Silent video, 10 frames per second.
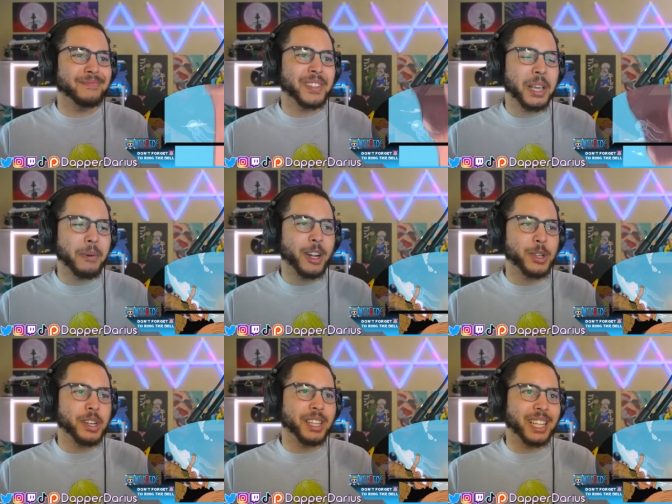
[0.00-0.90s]
Yeah, imagine
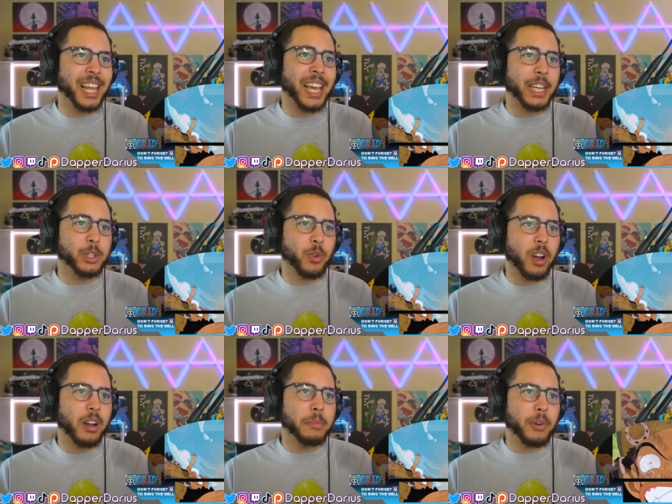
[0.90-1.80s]
a leg
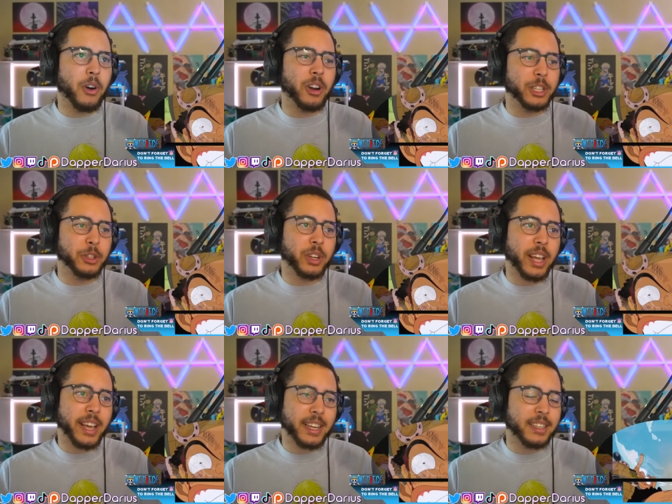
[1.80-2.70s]
drop on your
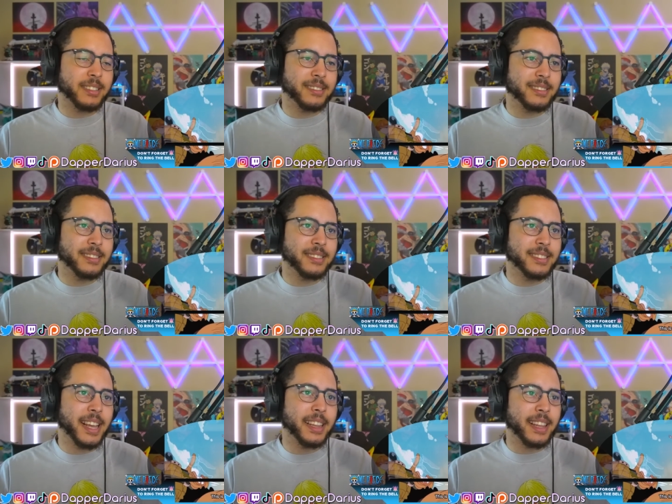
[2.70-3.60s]
neck.
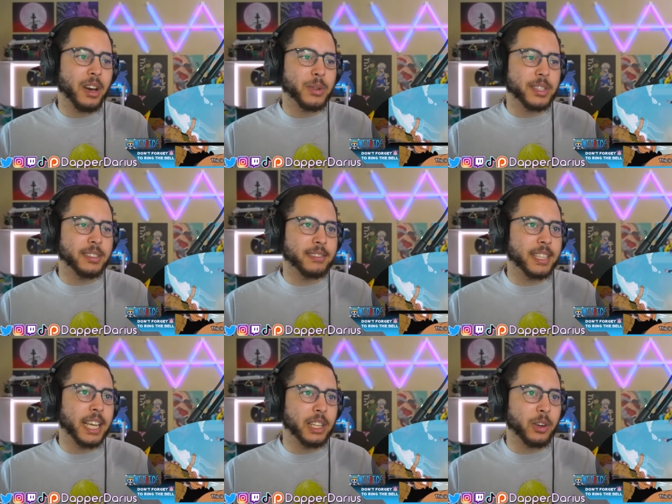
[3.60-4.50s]
10,000
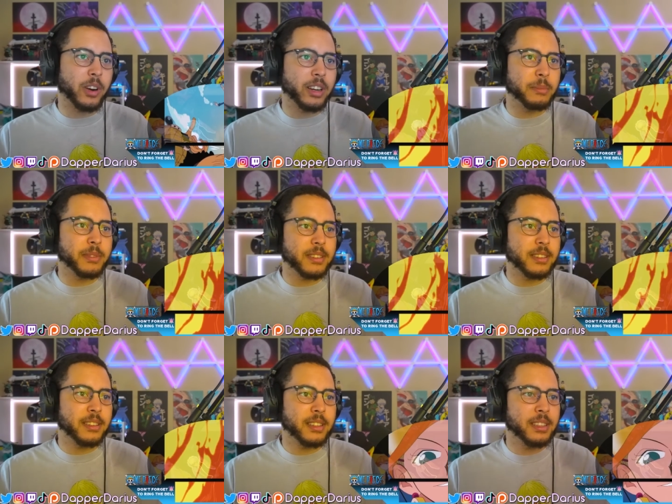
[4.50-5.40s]
kilograms.
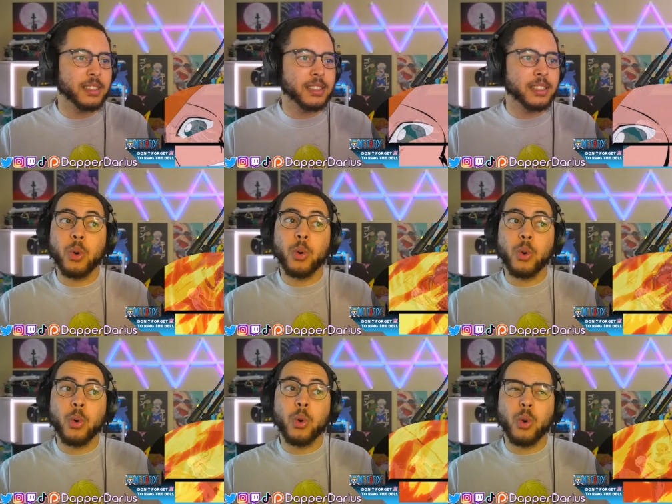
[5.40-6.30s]

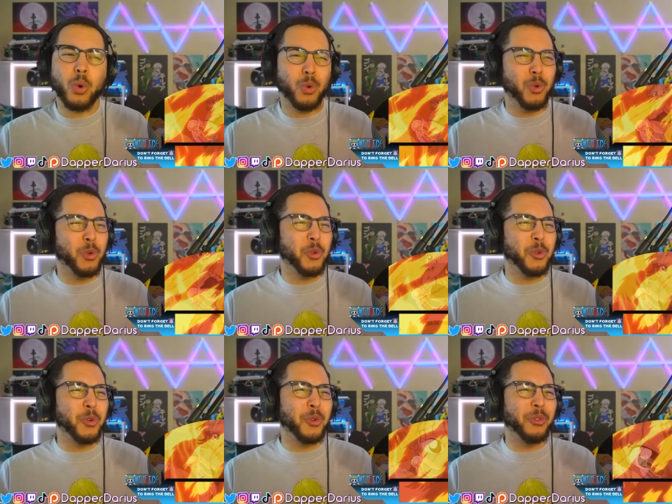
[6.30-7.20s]

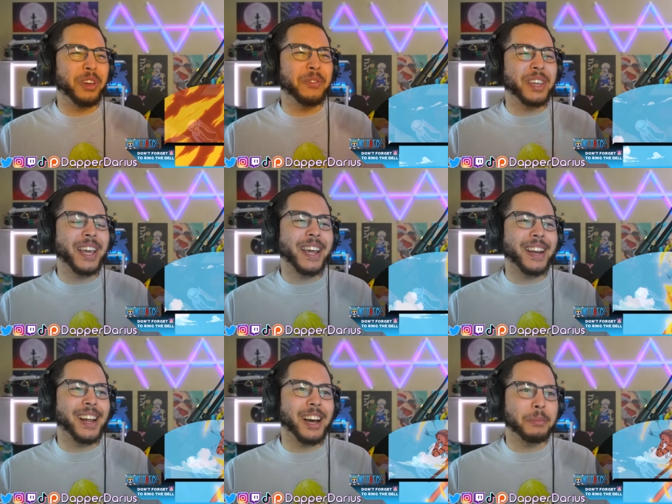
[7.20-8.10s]
Ooh, Vivi and
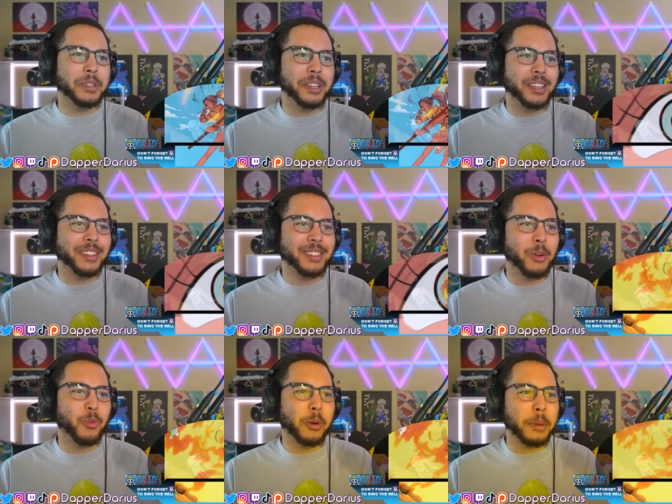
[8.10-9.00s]
Nami. The
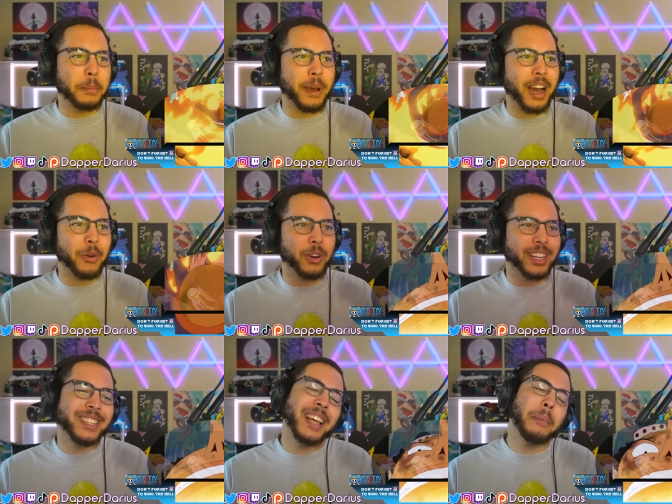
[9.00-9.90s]
women power.
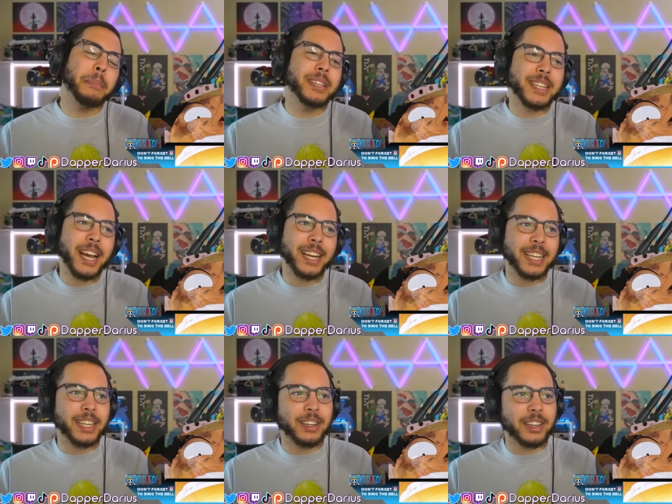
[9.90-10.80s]
Get that bitch out of
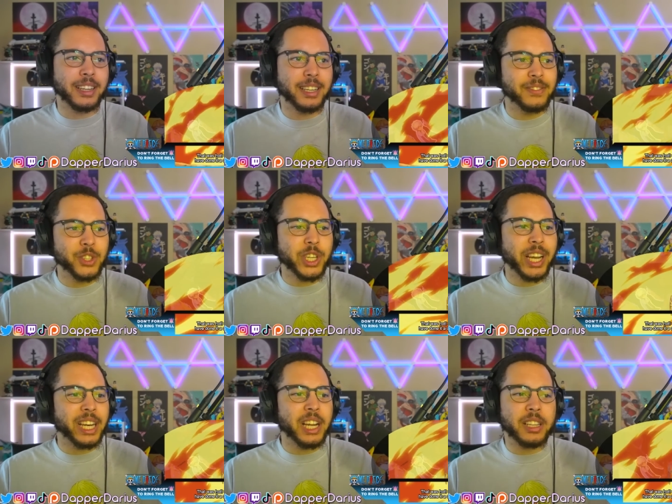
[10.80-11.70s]
here. She
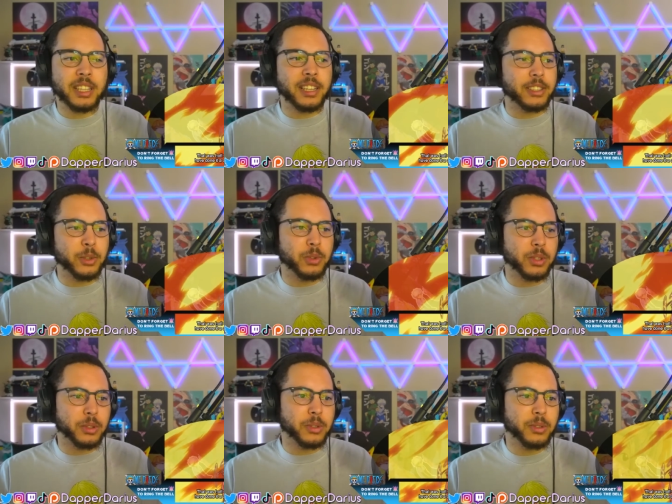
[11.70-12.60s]
ain't nothing like you
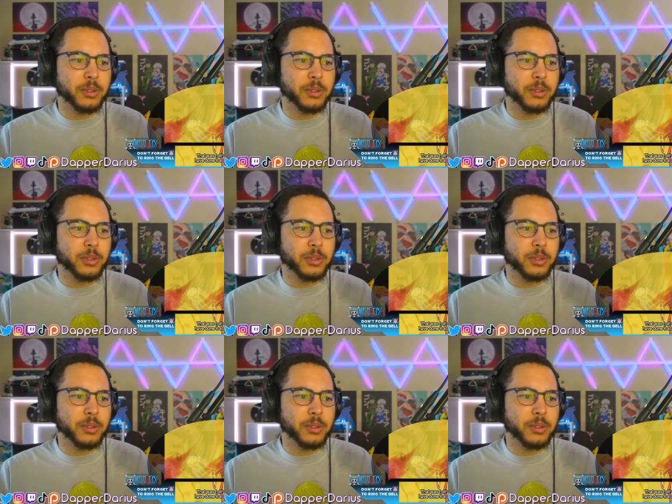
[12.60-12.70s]
two.